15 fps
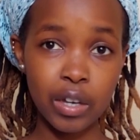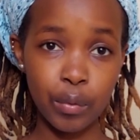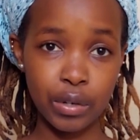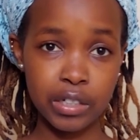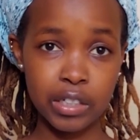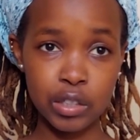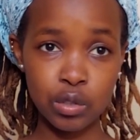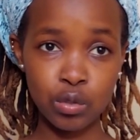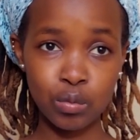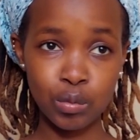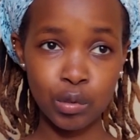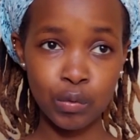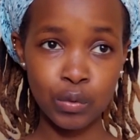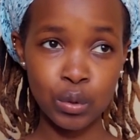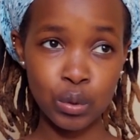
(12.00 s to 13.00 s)
want us to
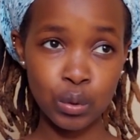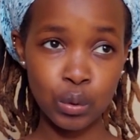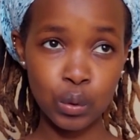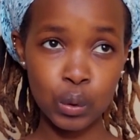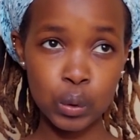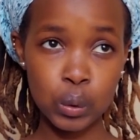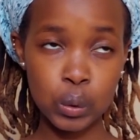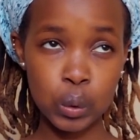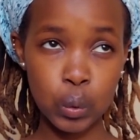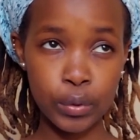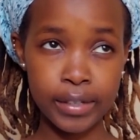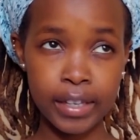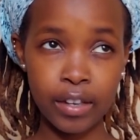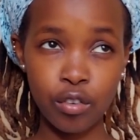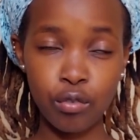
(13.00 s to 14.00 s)
move to
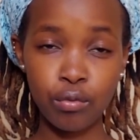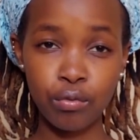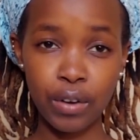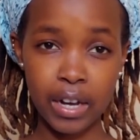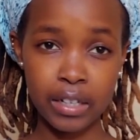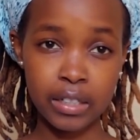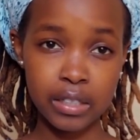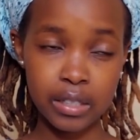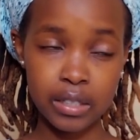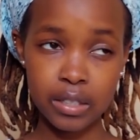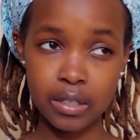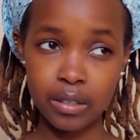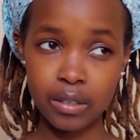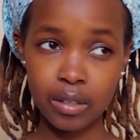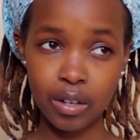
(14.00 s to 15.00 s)
cooking
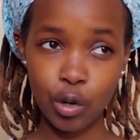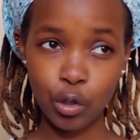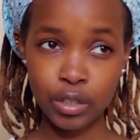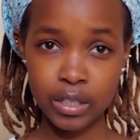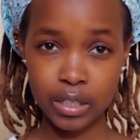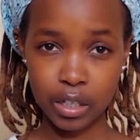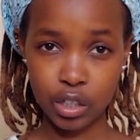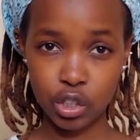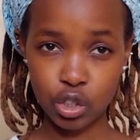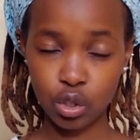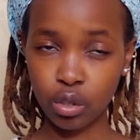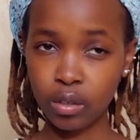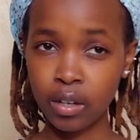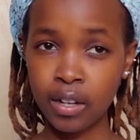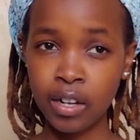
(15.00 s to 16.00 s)
fats
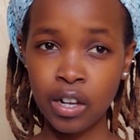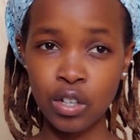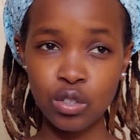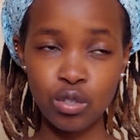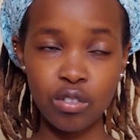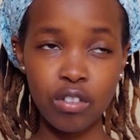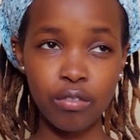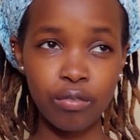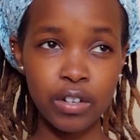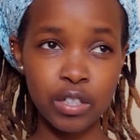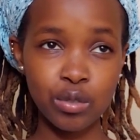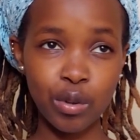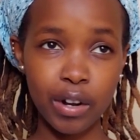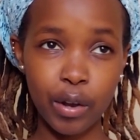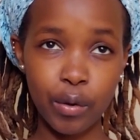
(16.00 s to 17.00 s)
section. So the
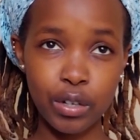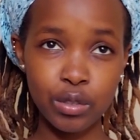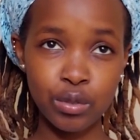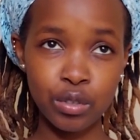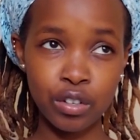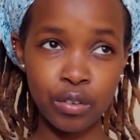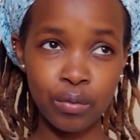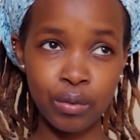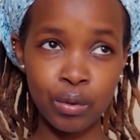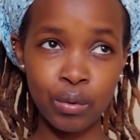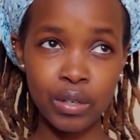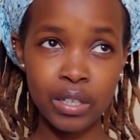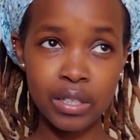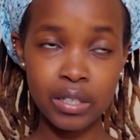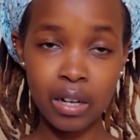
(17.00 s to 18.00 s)
first one I want to review
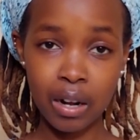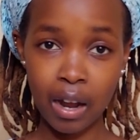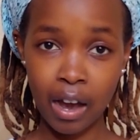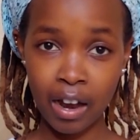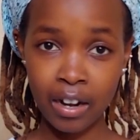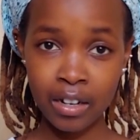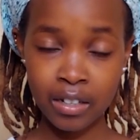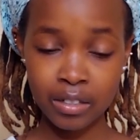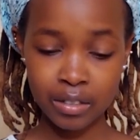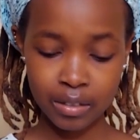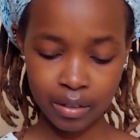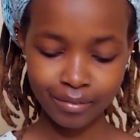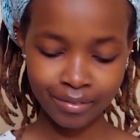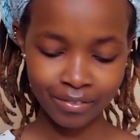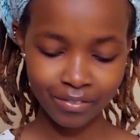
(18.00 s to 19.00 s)
is lard.
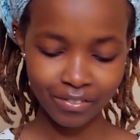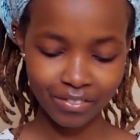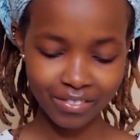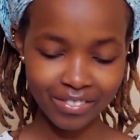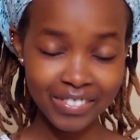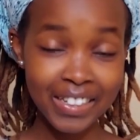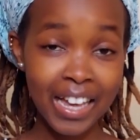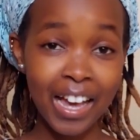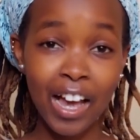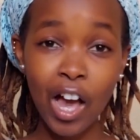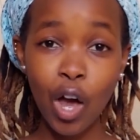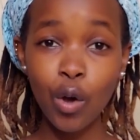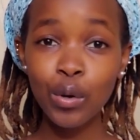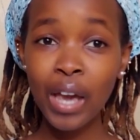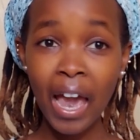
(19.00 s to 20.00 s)

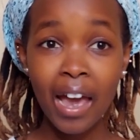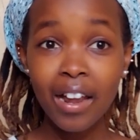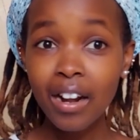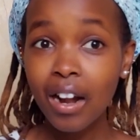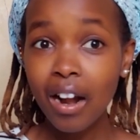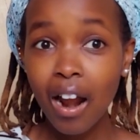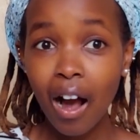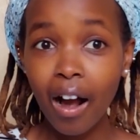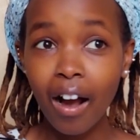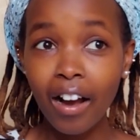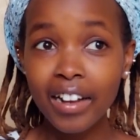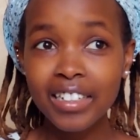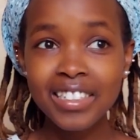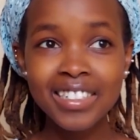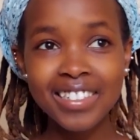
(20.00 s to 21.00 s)
Okay,
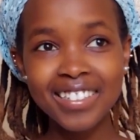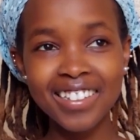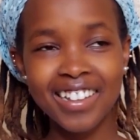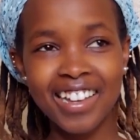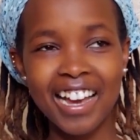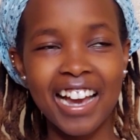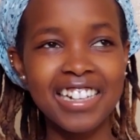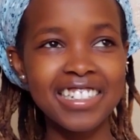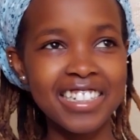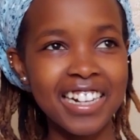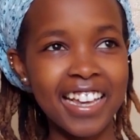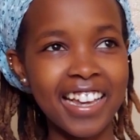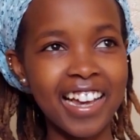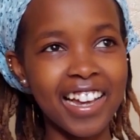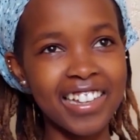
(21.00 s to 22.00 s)
lard.
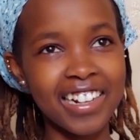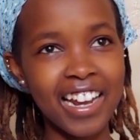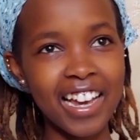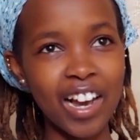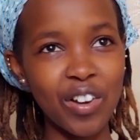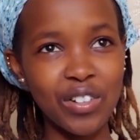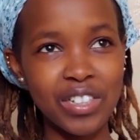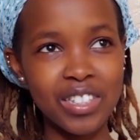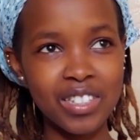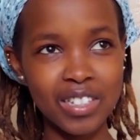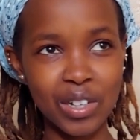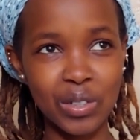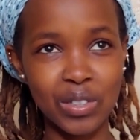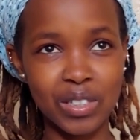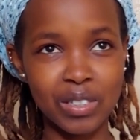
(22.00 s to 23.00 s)
I like how it
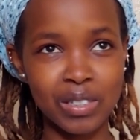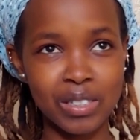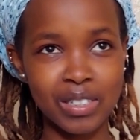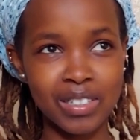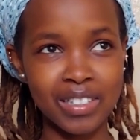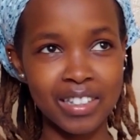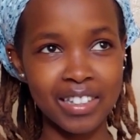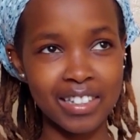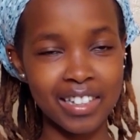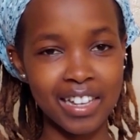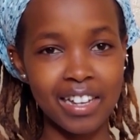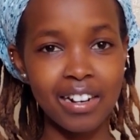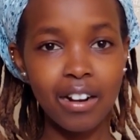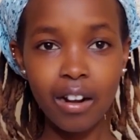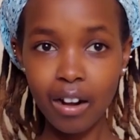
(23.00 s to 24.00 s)
sounds.
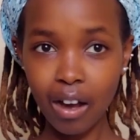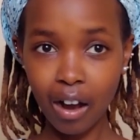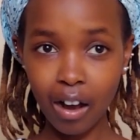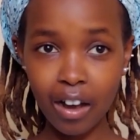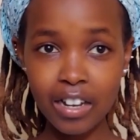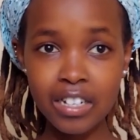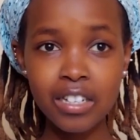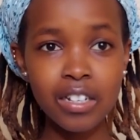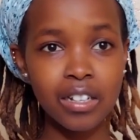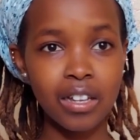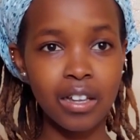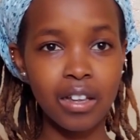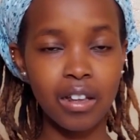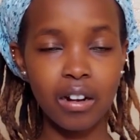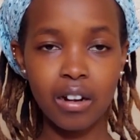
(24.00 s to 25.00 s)
Lard.
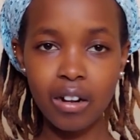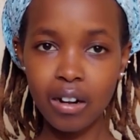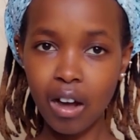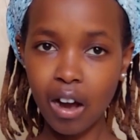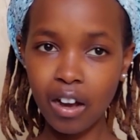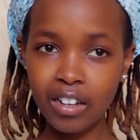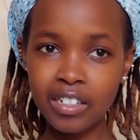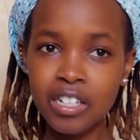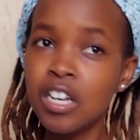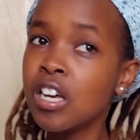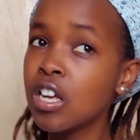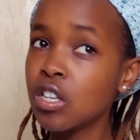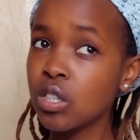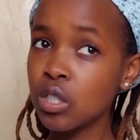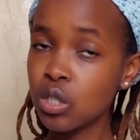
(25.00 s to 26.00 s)

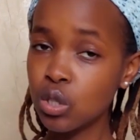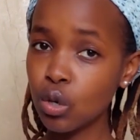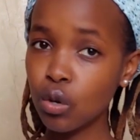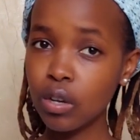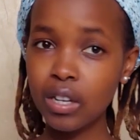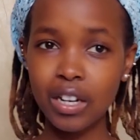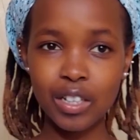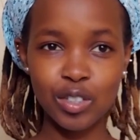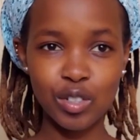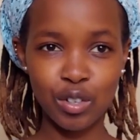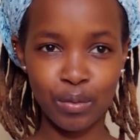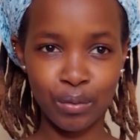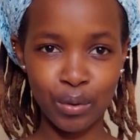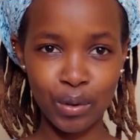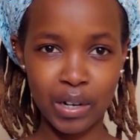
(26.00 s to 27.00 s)
So let's
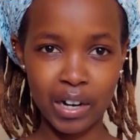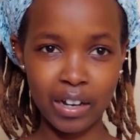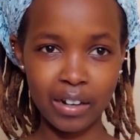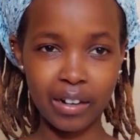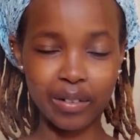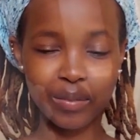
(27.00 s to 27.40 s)
review lard.